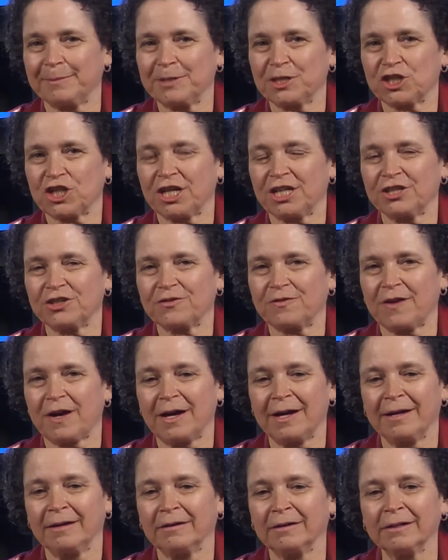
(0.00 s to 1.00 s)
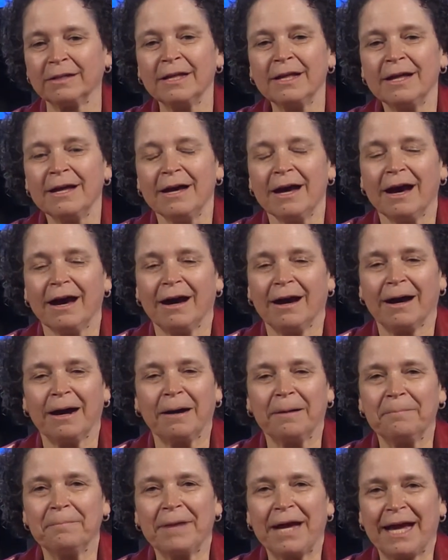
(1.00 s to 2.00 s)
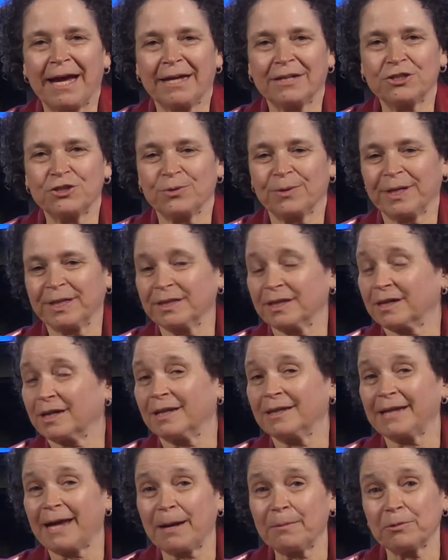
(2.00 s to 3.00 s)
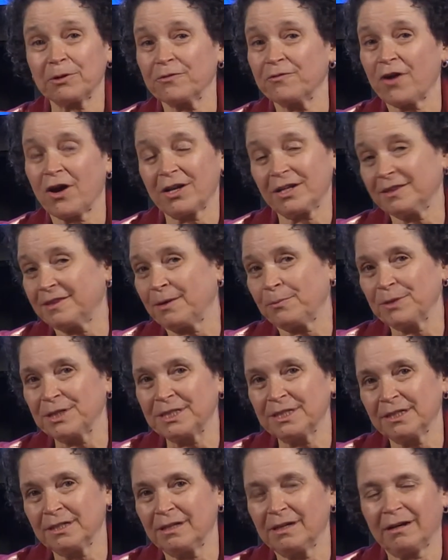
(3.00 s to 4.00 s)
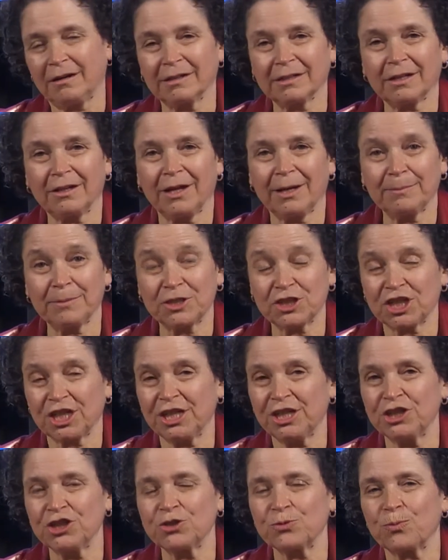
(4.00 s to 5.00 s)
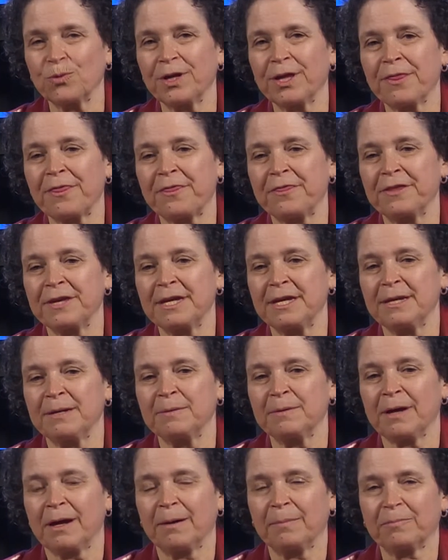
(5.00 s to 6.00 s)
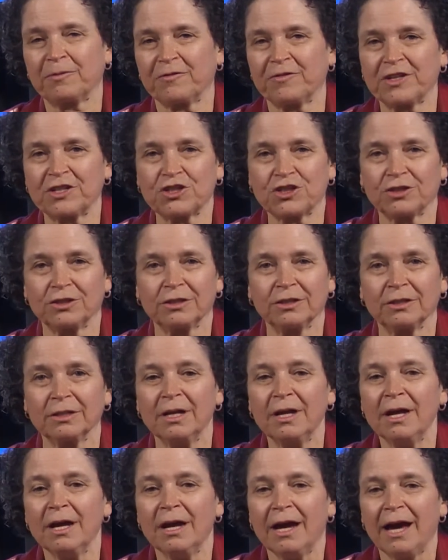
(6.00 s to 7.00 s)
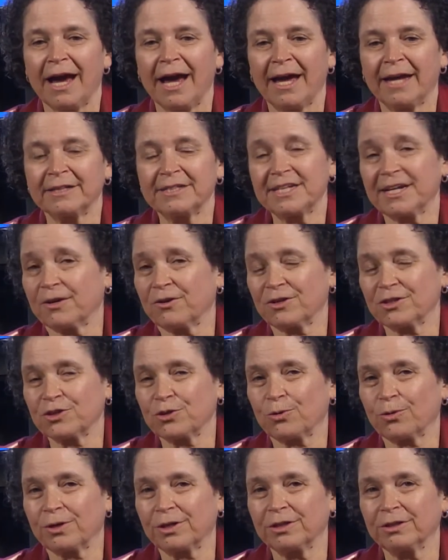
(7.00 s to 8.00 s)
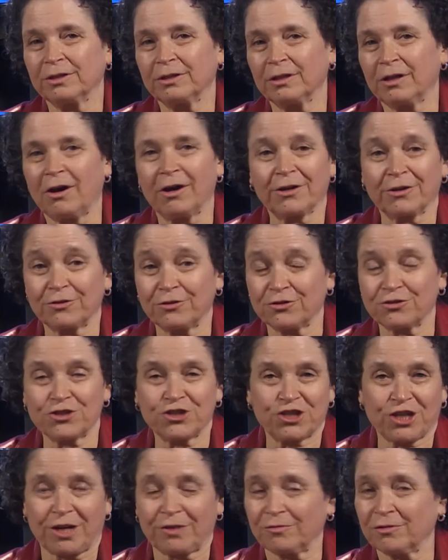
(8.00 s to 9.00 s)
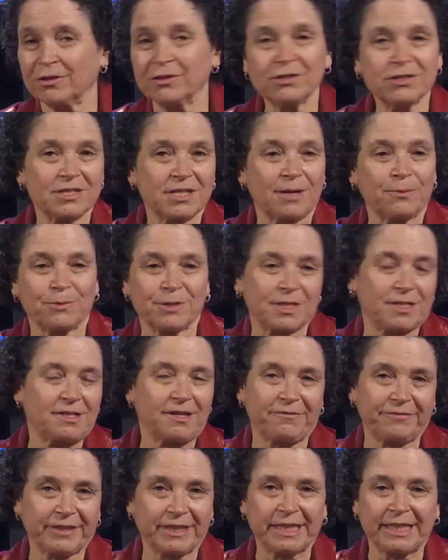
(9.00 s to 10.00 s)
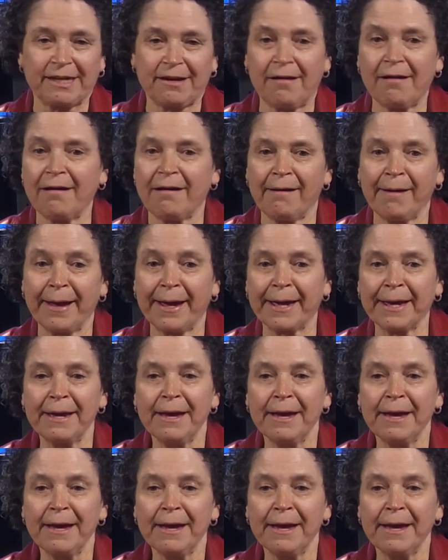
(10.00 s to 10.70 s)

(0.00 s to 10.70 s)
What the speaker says: change file and doing the collaborative audit that we did on climate change with the provincial and territorial auditors generals. That was definitely a high.